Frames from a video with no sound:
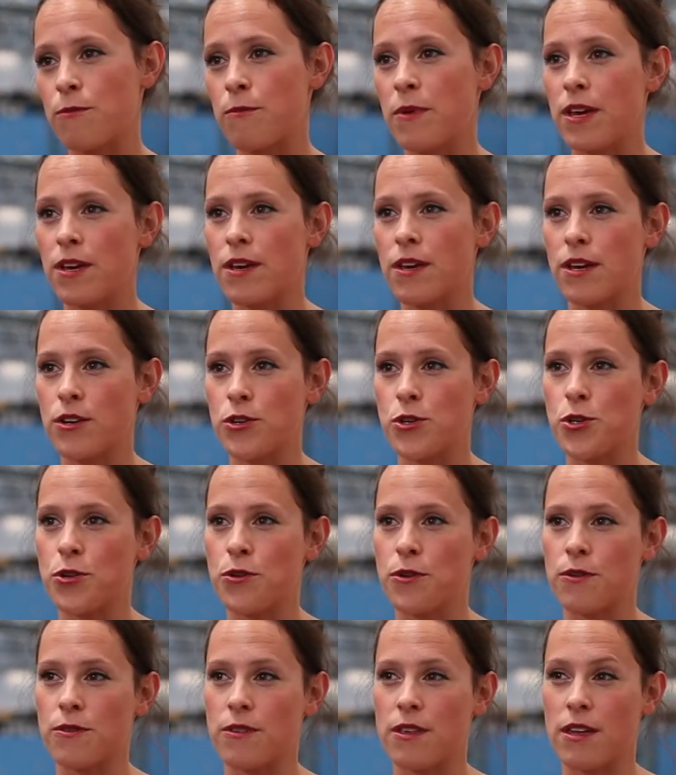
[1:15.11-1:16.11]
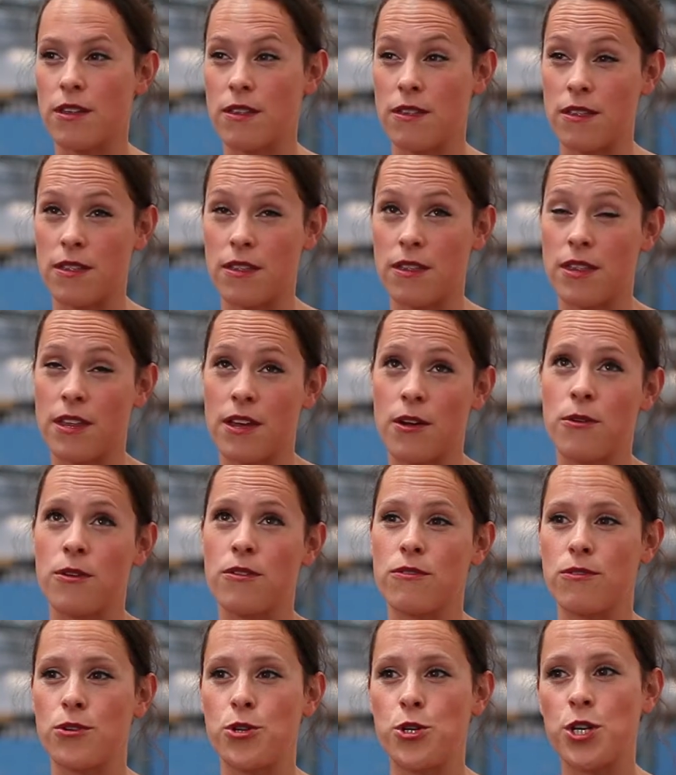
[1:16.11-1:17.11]
making sure that there
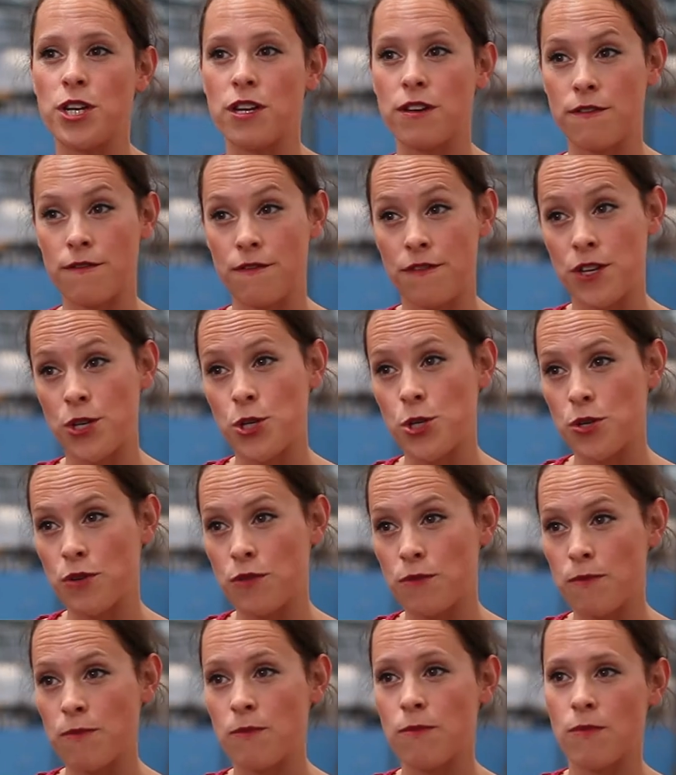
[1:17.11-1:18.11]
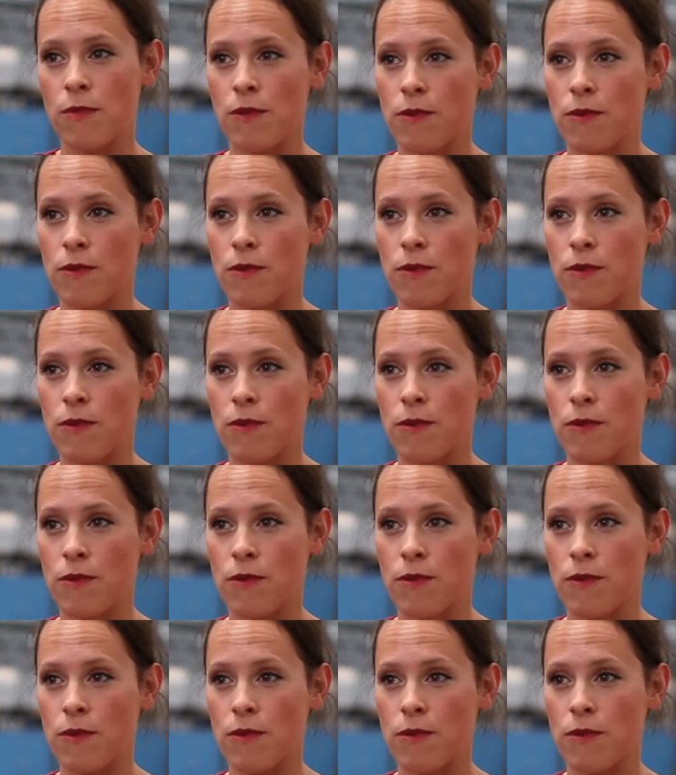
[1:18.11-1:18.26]
is a shared vision